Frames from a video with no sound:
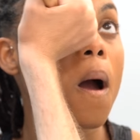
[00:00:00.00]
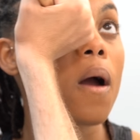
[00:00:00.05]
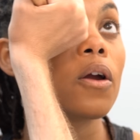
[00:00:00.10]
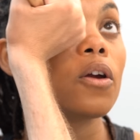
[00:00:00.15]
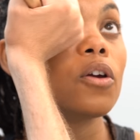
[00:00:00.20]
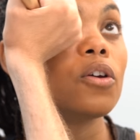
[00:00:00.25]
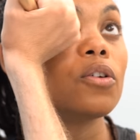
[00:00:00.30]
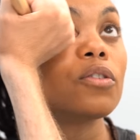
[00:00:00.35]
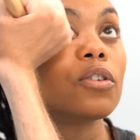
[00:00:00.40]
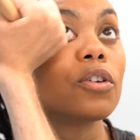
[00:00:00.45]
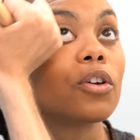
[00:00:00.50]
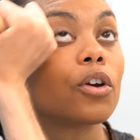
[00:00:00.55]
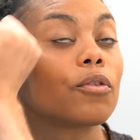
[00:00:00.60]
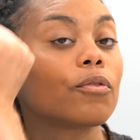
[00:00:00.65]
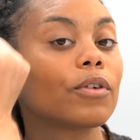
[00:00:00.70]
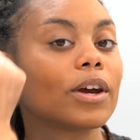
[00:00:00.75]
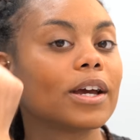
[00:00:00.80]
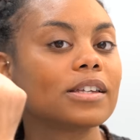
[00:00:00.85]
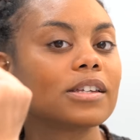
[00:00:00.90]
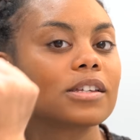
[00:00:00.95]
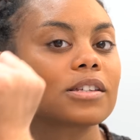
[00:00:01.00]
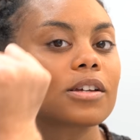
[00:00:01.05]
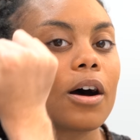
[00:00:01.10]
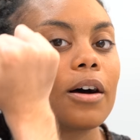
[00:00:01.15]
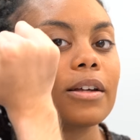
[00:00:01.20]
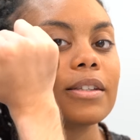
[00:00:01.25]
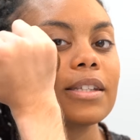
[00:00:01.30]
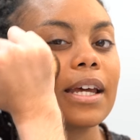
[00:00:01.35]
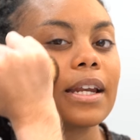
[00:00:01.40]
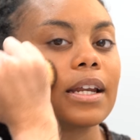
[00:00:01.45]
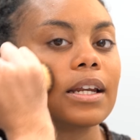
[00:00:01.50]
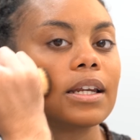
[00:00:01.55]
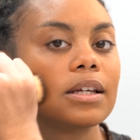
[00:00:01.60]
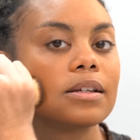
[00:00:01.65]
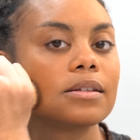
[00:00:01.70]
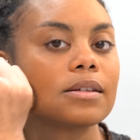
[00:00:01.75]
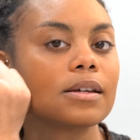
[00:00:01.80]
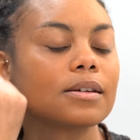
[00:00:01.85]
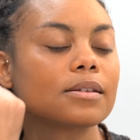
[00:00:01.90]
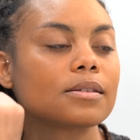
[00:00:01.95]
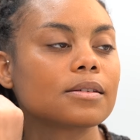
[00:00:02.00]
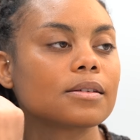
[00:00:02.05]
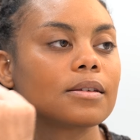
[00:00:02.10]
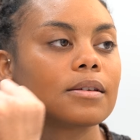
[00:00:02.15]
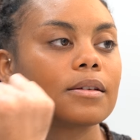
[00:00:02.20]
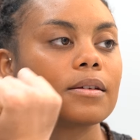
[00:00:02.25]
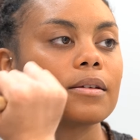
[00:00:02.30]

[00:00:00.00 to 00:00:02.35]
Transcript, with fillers: You're using your wrist. It's called tenodesis.